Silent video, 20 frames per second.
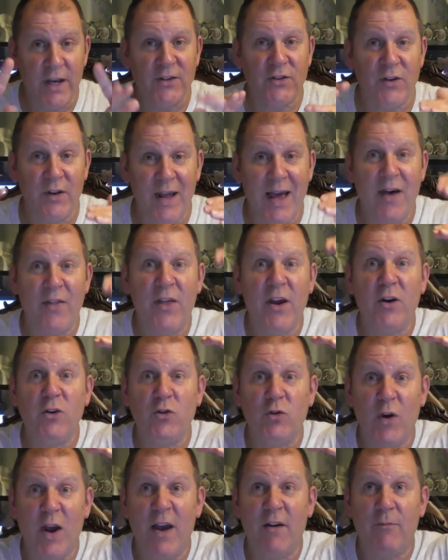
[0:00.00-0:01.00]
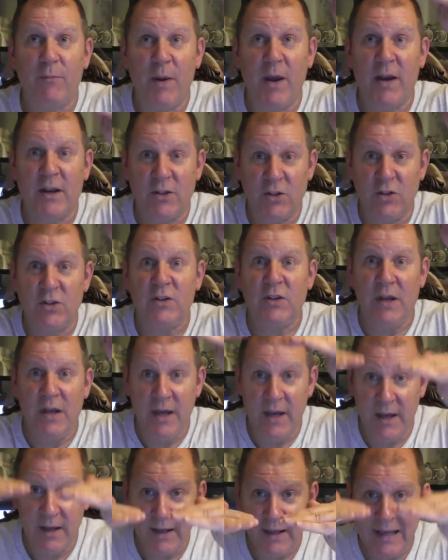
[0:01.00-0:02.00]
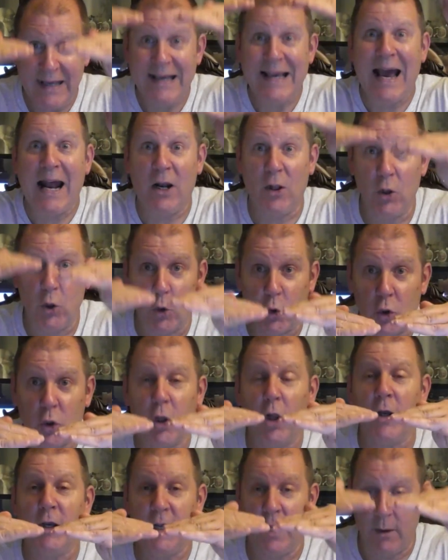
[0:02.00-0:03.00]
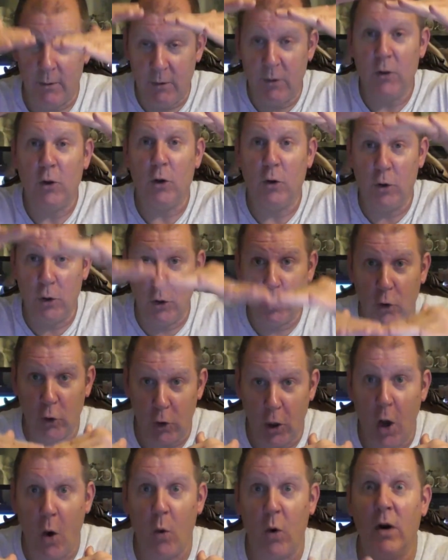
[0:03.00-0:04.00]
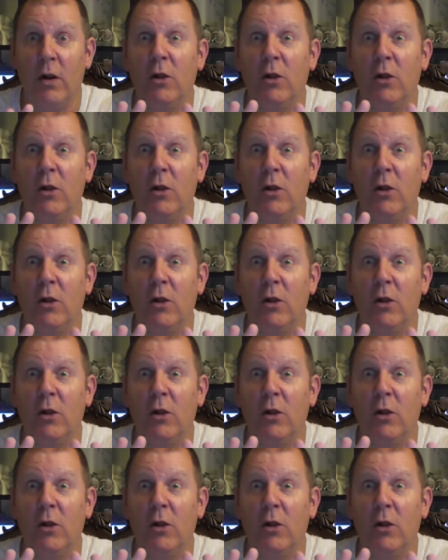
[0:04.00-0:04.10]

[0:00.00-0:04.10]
So now their draft pick just got a little, clo- you know, a little, little, lower,